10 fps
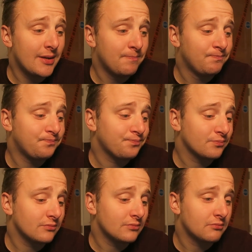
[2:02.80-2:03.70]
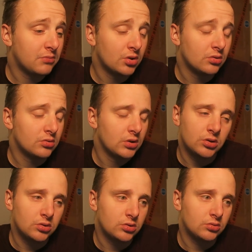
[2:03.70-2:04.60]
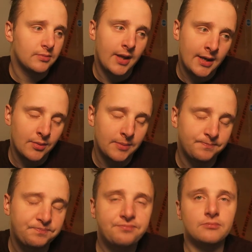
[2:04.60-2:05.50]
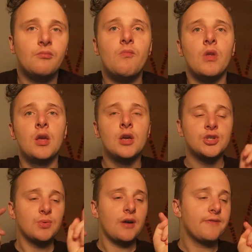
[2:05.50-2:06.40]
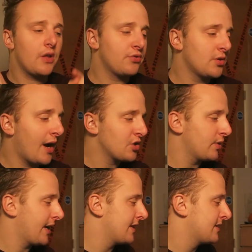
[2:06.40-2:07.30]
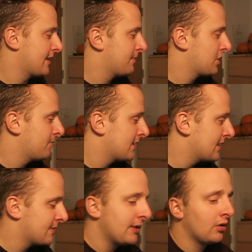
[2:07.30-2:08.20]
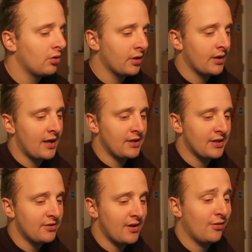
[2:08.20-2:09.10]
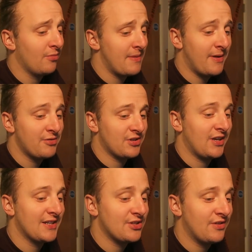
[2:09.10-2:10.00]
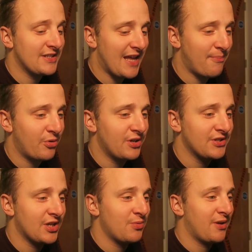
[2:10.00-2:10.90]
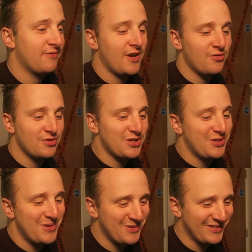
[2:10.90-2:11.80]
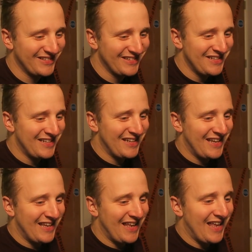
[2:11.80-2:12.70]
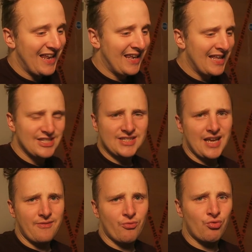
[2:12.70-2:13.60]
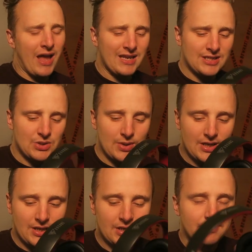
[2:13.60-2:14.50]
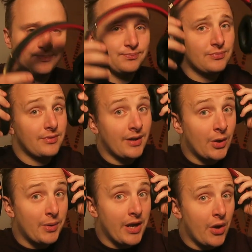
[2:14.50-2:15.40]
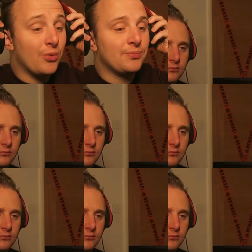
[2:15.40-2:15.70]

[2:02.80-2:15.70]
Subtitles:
him. But anyway, so without further ado, I just want to get into this episode because it's a bit longer and I didn't know how long my battery's going to last on this camera, so without further ado, let's dive right into it. Here we go.